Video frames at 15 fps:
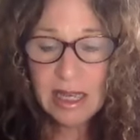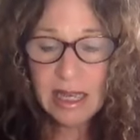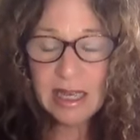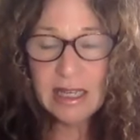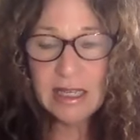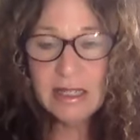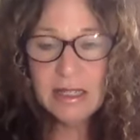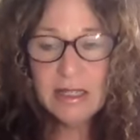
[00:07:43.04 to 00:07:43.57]

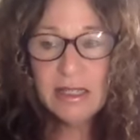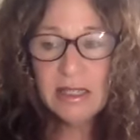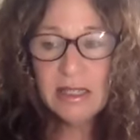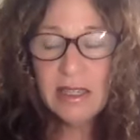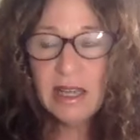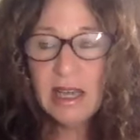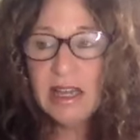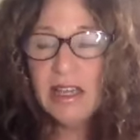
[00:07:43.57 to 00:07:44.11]
And
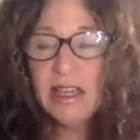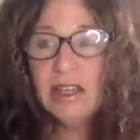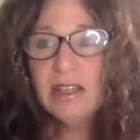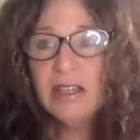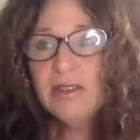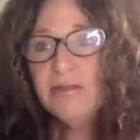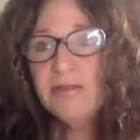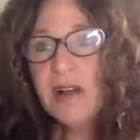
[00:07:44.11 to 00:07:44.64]
I
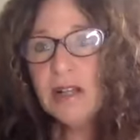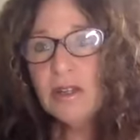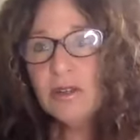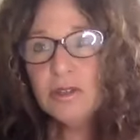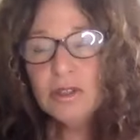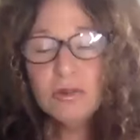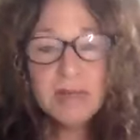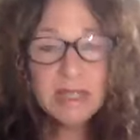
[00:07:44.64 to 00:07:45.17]

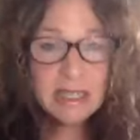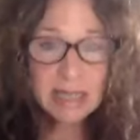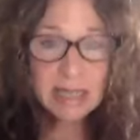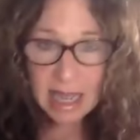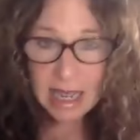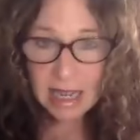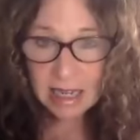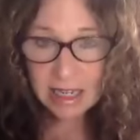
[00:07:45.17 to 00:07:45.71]
follow Louise
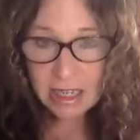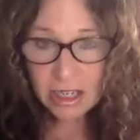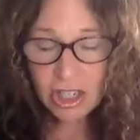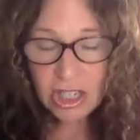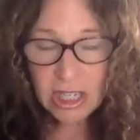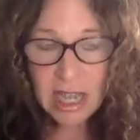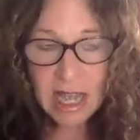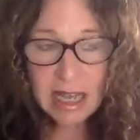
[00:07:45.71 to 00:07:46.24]
Hay, and
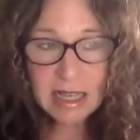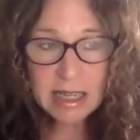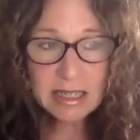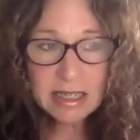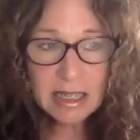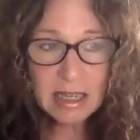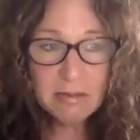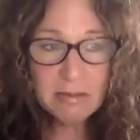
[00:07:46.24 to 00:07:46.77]
she
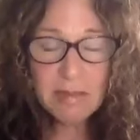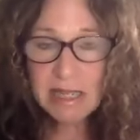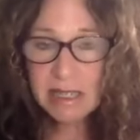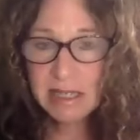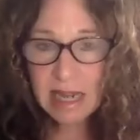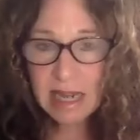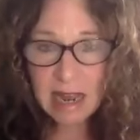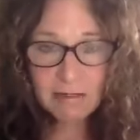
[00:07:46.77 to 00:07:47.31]
has
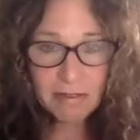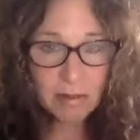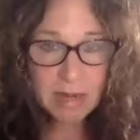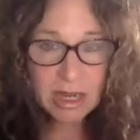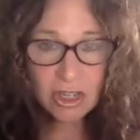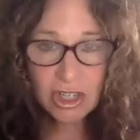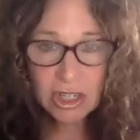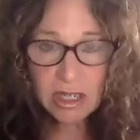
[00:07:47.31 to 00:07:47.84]
amazing
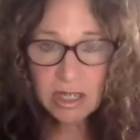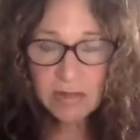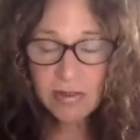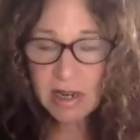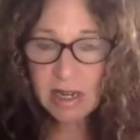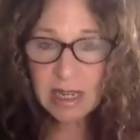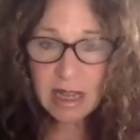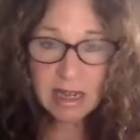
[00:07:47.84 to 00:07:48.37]
affirmations for
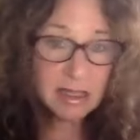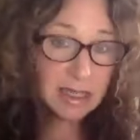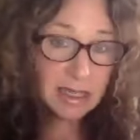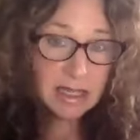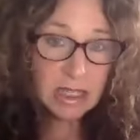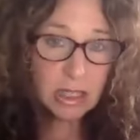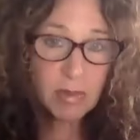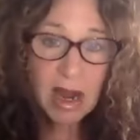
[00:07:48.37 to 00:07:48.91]
any kind of
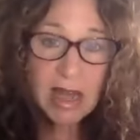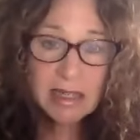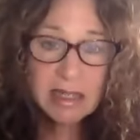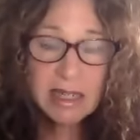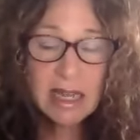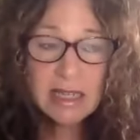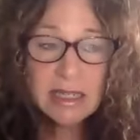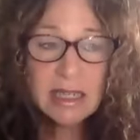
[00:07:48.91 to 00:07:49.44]
disease
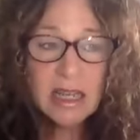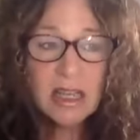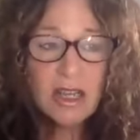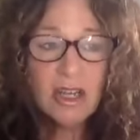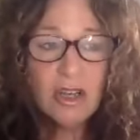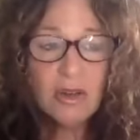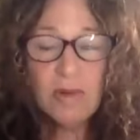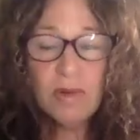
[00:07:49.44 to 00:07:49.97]
process
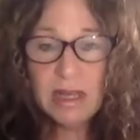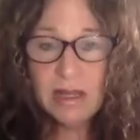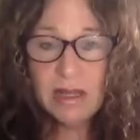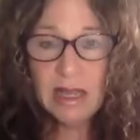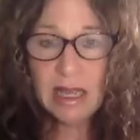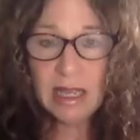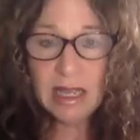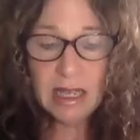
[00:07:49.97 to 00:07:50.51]
with
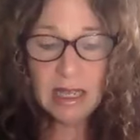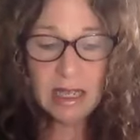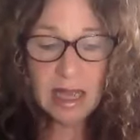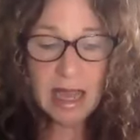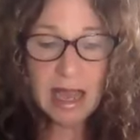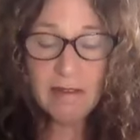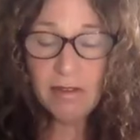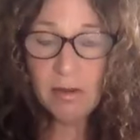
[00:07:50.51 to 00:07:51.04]
a
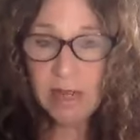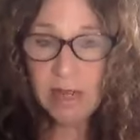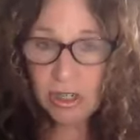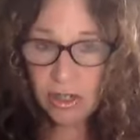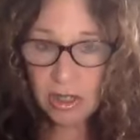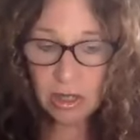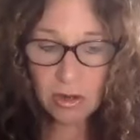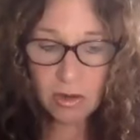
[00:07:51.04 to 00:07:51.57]

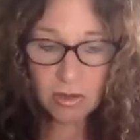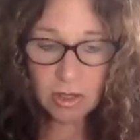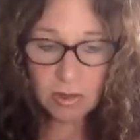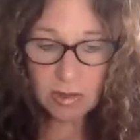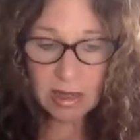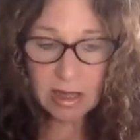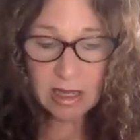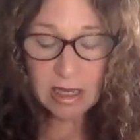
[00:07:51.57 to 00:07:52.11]
affirmation that goes
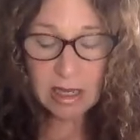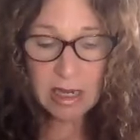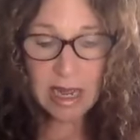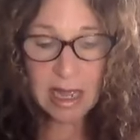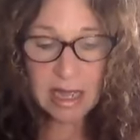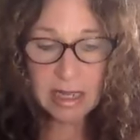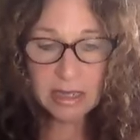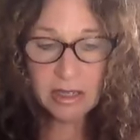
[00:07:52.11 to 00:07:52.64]
with it.
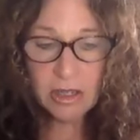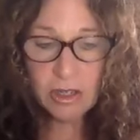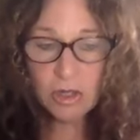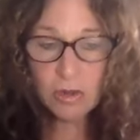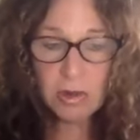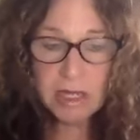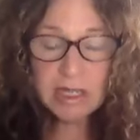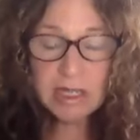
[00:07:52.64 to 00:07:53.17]
And there's
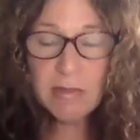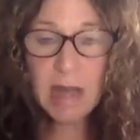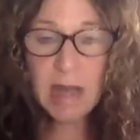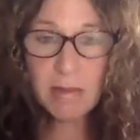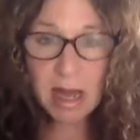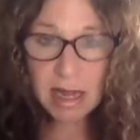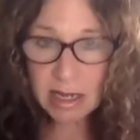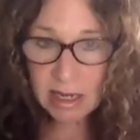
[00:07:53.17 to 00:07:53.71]
always a
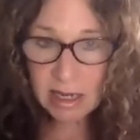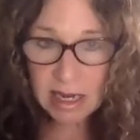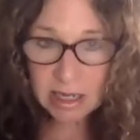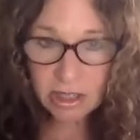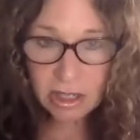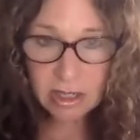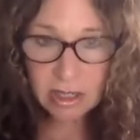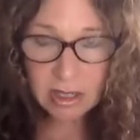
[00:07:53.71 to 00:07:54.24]
mind-body
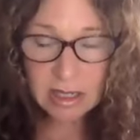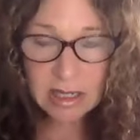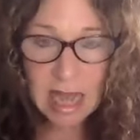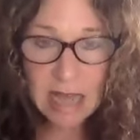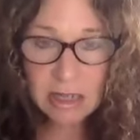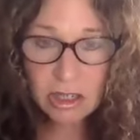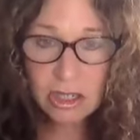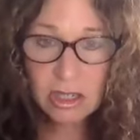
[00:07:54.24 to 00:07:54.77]
connection
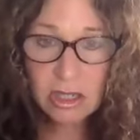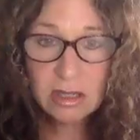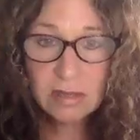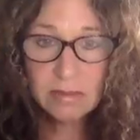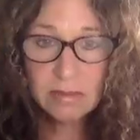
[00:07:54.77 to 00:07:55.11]
attached.